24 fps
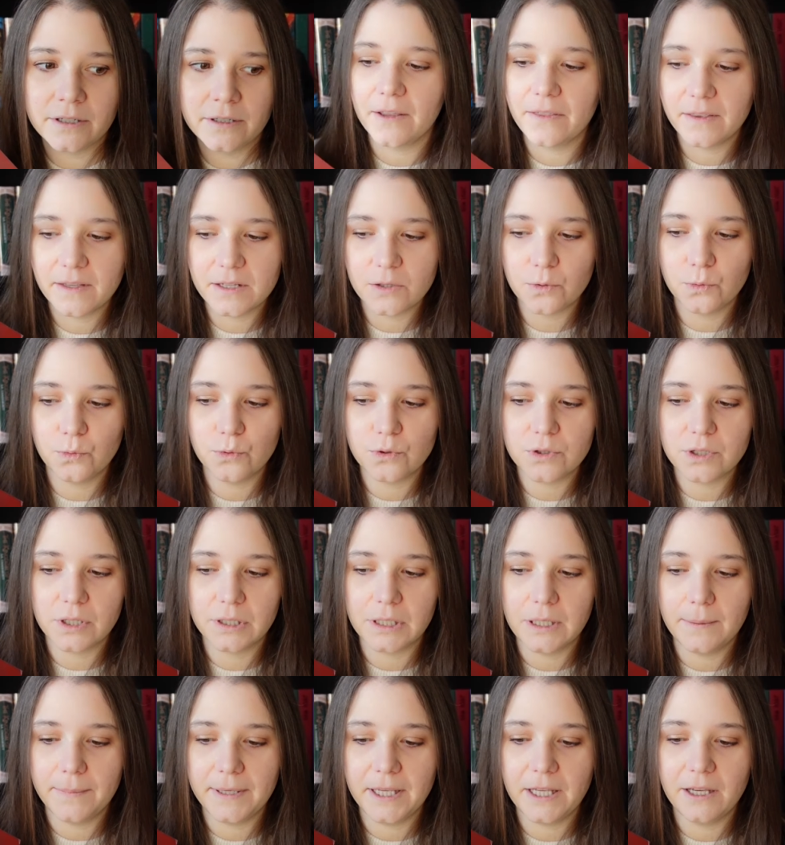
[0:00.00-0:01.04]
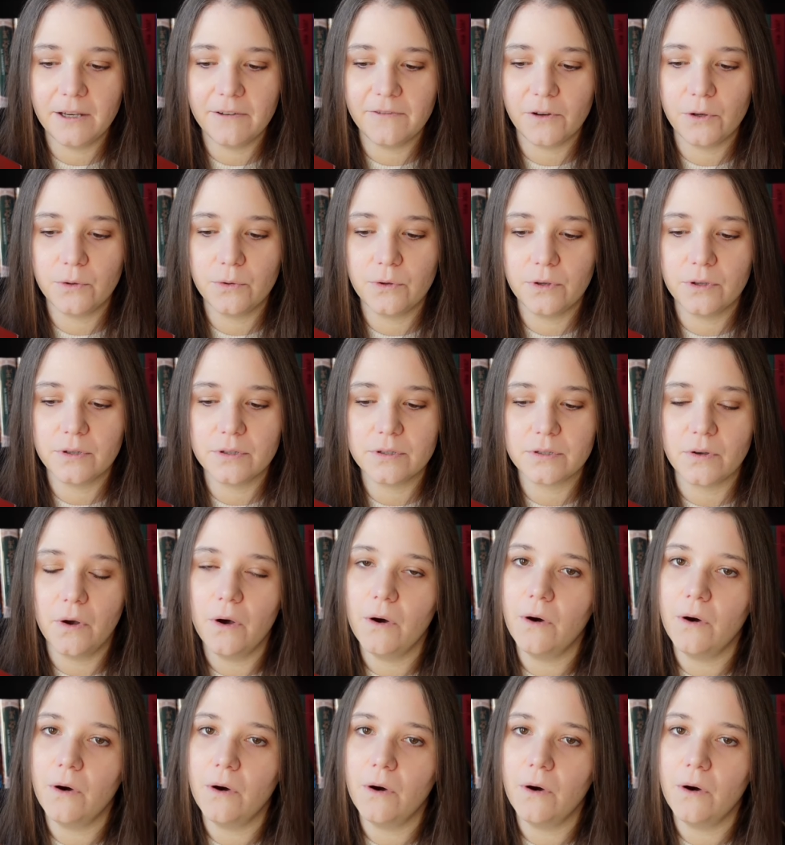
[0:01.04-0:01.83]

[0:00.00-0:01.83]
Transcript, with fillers: I think there's also going to be a focus